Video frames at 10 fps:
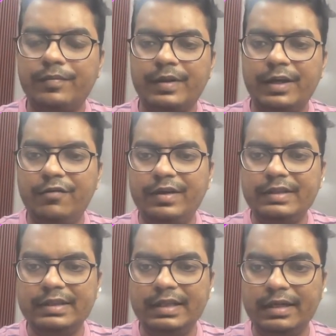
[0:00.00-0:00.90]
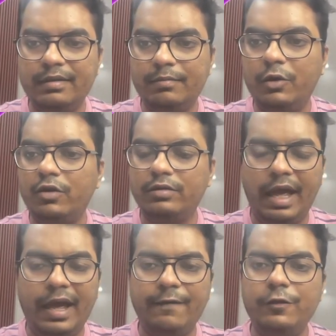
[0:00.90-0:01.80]
If I say, because
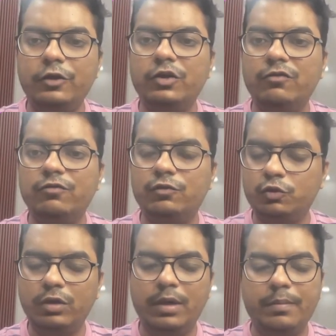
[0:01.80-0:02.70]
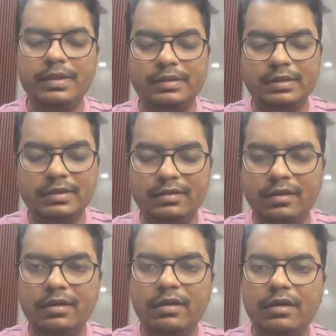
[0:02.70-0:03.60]
average of two numbers is
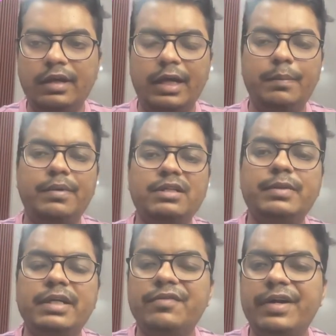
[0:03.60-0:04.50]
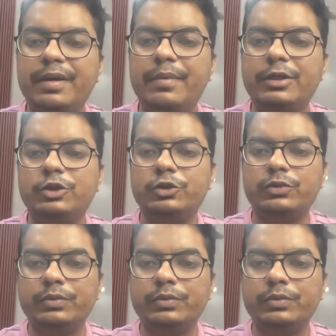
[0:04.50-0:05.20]
a plus b divided by 2,